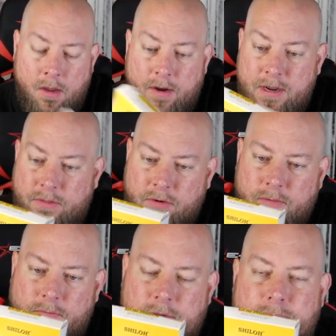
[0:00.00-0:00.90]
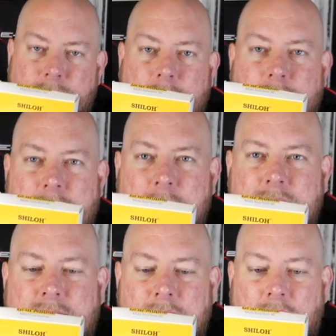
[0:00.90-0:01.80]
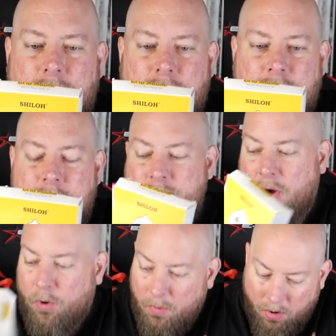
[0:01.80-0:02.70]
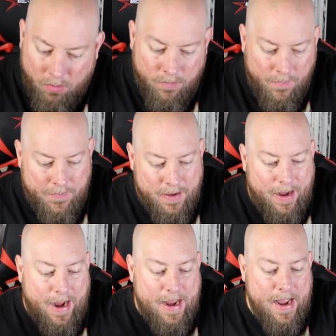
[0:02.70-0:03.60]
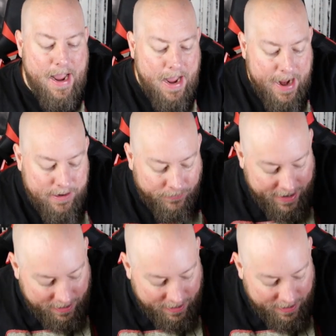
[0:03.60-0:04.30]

Another just baby stuff. Crib mobile. I hate when